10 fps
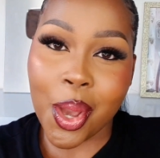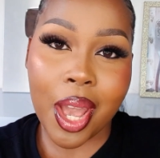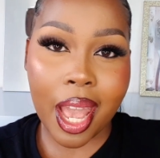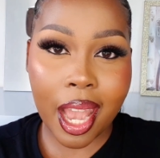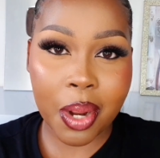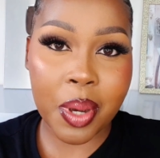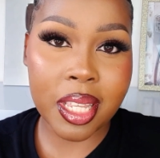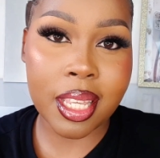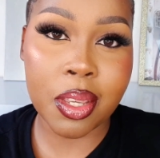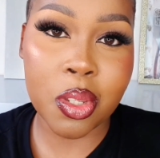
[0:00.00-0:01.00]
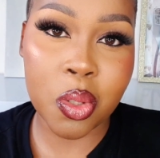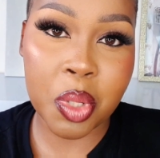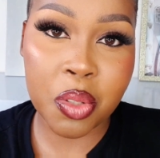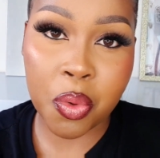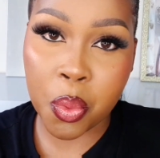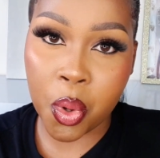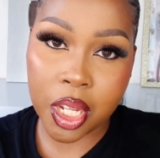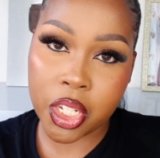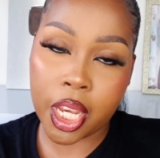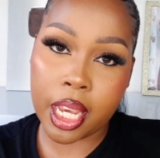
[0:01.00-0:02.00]
Anyways, thank you so much for
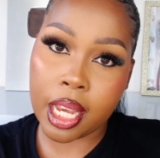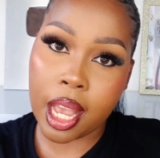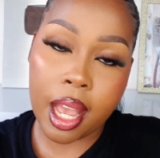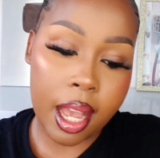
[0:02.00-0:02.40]
watching.